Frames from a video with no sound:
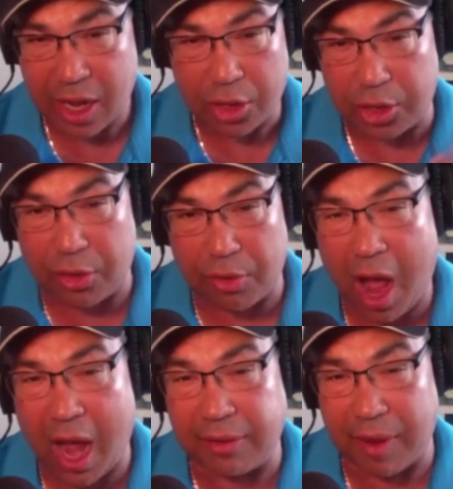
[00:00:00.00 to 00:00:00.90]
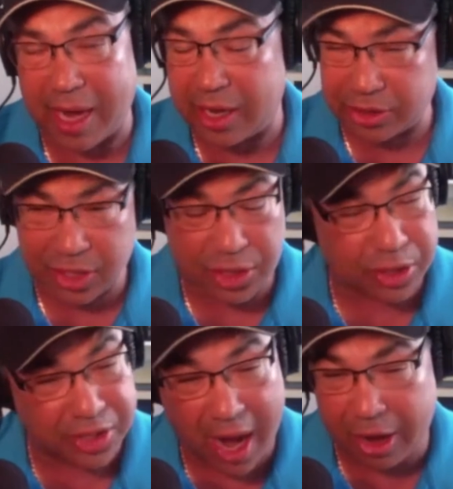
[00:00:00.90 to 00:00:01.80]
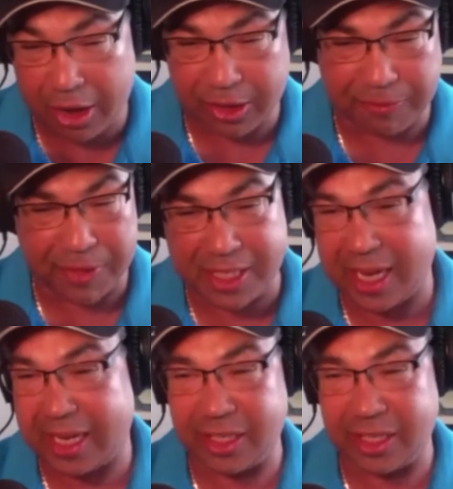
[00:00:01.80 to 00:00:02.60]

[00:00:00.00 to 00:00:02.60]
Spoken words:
You're on, right? You're tired, you're fatigued,